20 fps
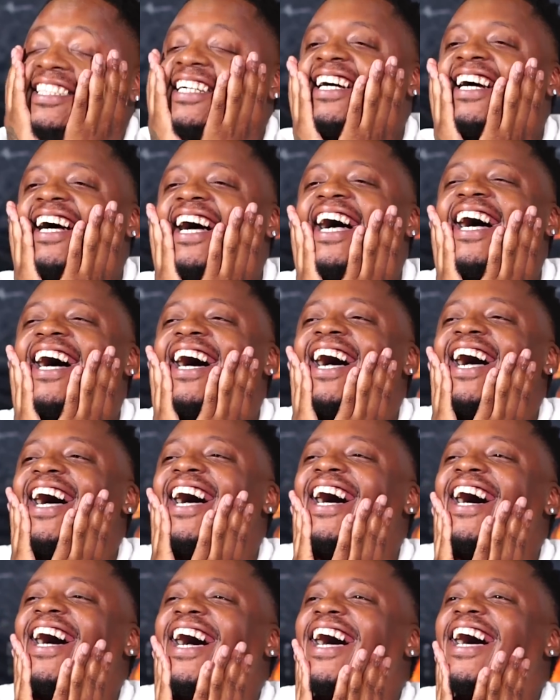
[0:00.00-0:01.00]
To
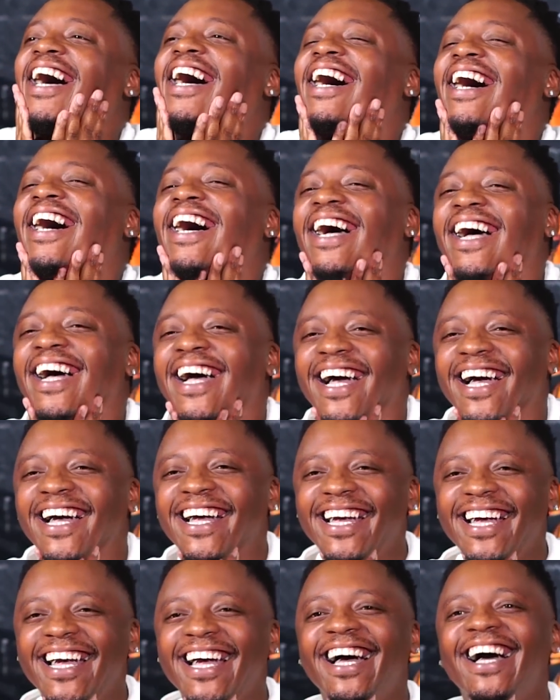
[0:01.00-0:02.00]
gym?
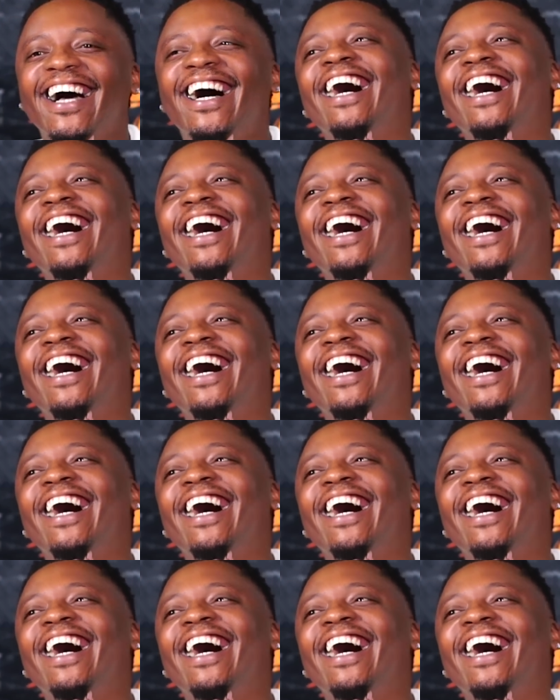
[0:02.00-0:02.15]
Nigga, you